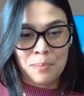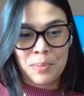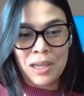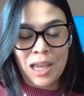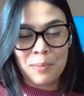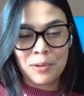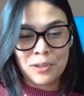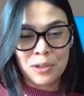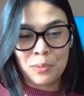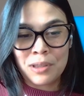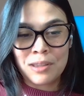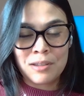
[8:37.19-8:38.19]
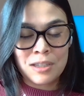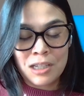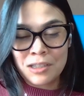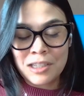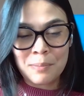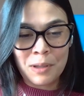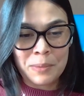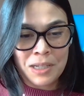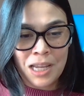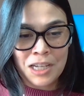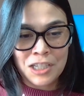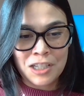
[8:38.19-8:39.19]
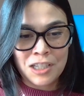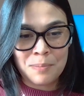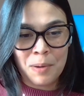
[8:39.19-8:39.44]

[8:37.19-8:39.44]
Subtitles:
with still some limitations,